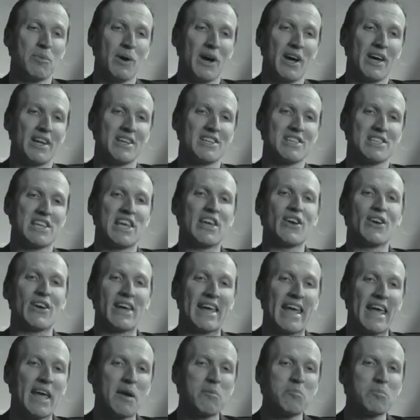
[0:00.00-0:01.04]
But just
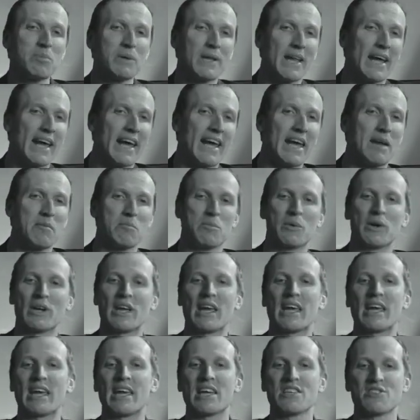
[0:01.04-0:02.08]
hearing him play and
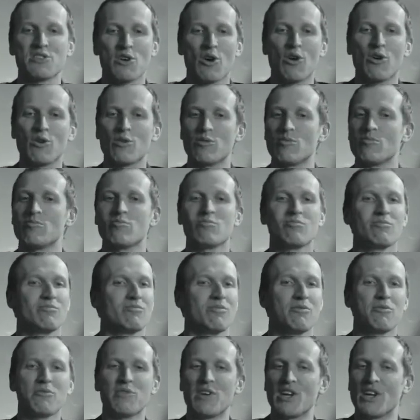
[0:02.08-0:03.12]
bringing his own
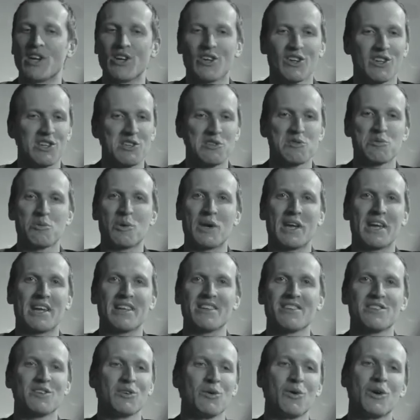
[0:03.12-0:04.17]
feel and swing
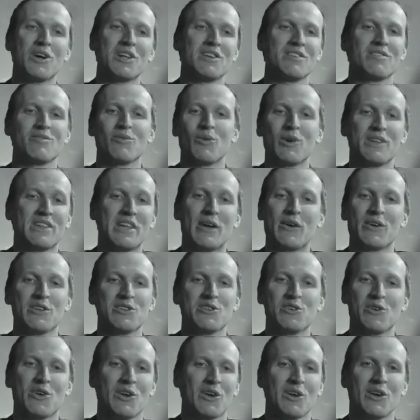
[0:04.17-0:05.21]
to what they were
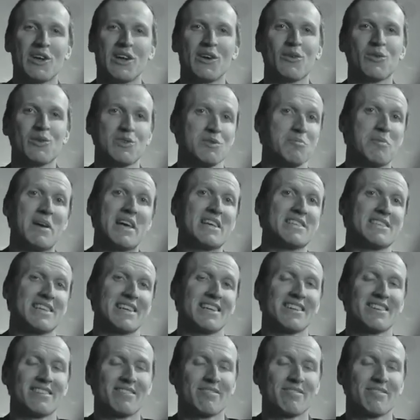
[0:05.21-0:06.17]
doing was amazing.